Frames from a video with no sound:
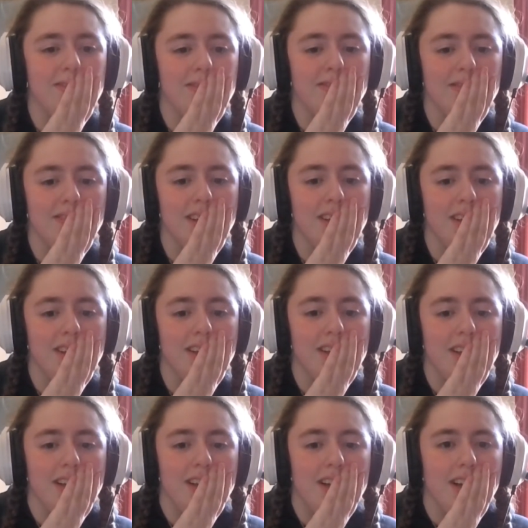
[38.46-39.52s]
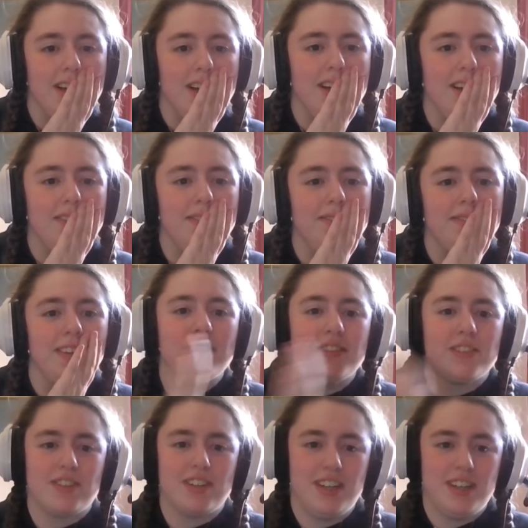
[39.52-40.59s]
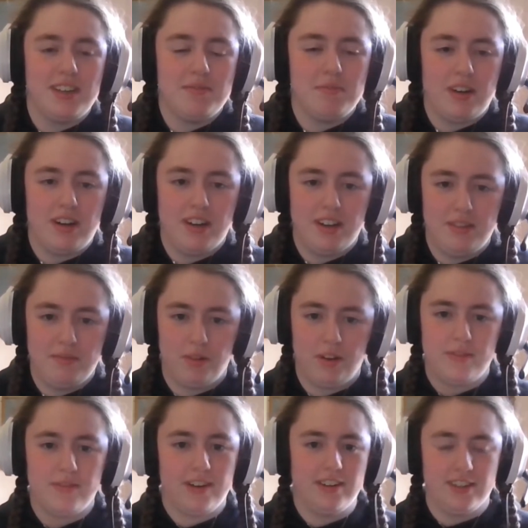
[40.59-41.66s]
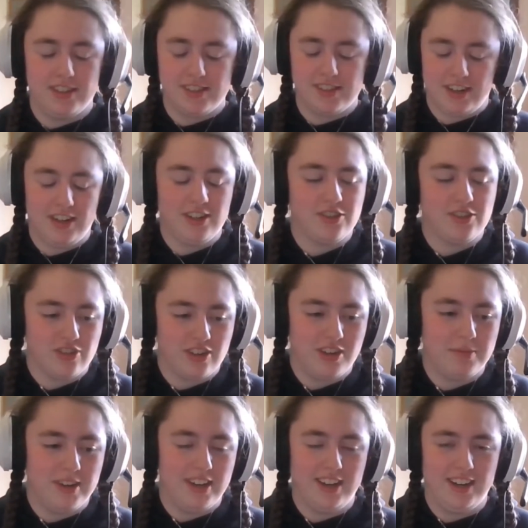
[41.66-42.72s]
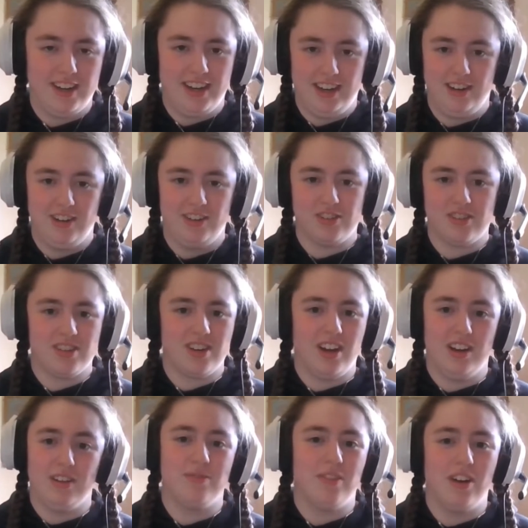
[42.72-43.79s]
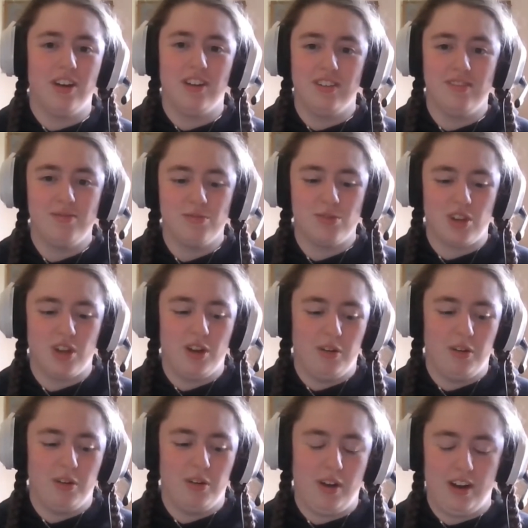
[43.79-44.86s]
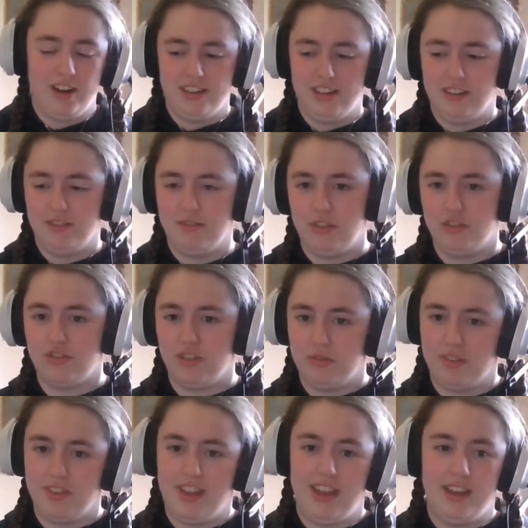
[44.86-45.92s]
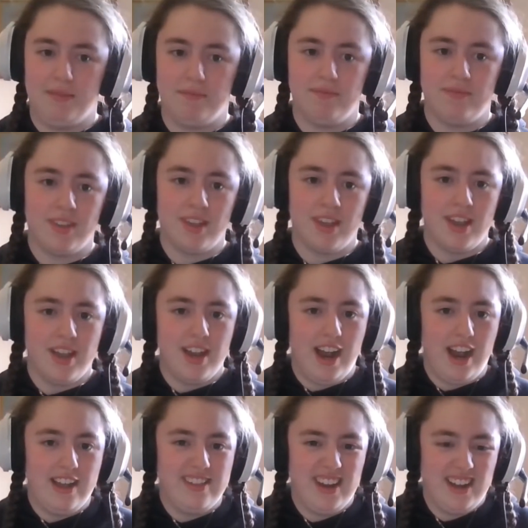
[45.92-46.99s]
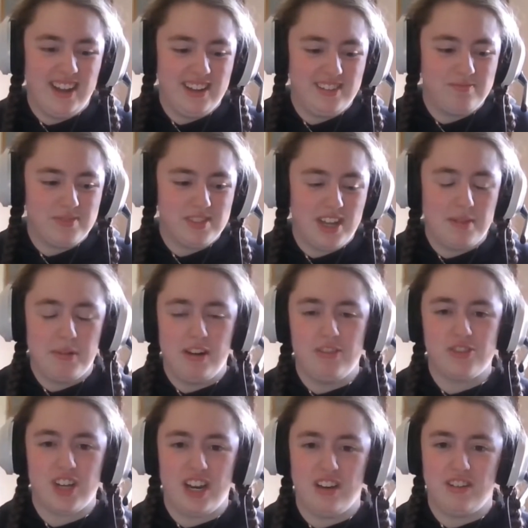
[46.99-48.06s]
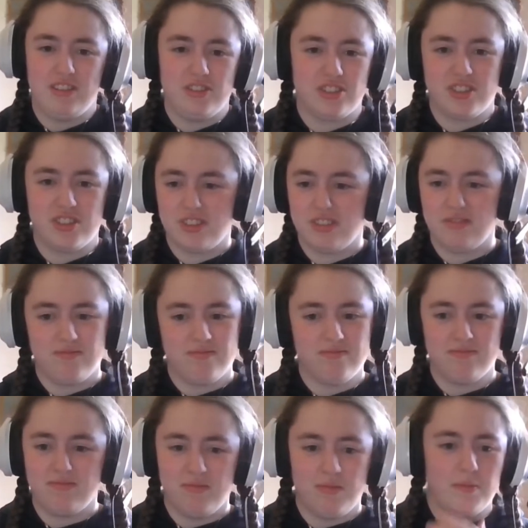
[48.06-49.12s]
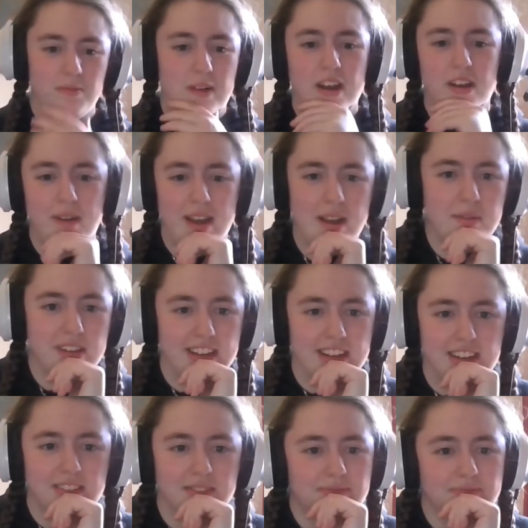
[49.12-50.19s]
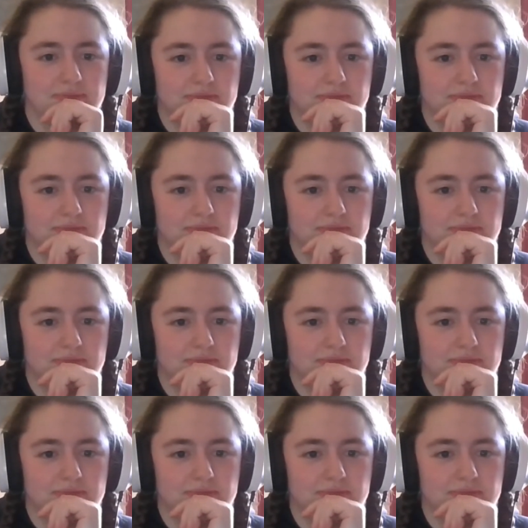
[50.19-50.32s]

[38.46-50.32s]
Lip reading: It was really my boyfriend had started streaming and it looked kind of fun. So I did a few streams with him and then I set my own channel and just went away with it.